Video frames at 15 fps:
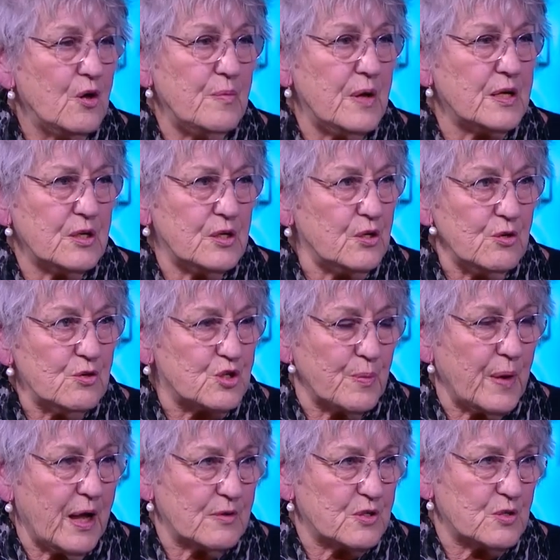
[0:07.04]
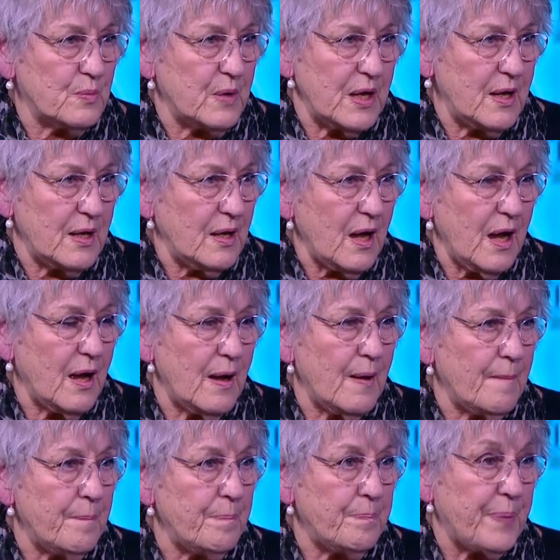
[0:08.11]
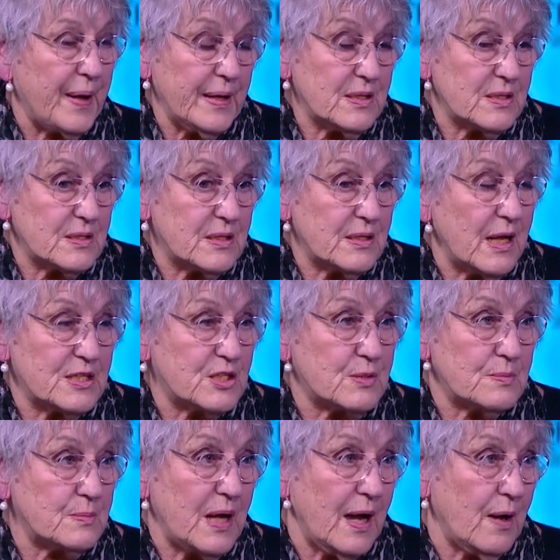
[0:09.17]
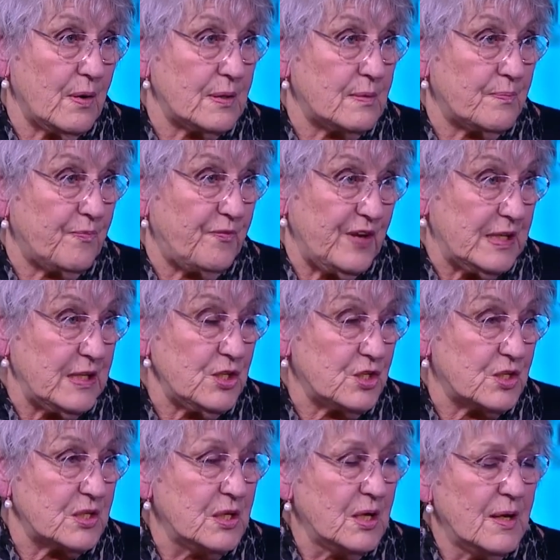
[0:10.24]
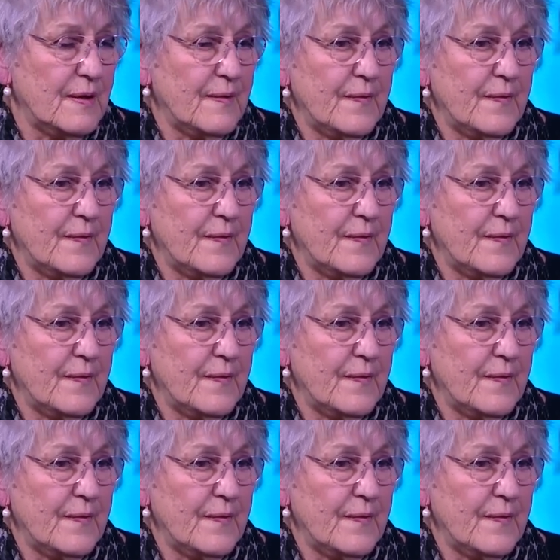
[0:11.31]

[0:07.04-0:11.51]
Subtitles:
Who meant a huge amount to me. But that's how it finished.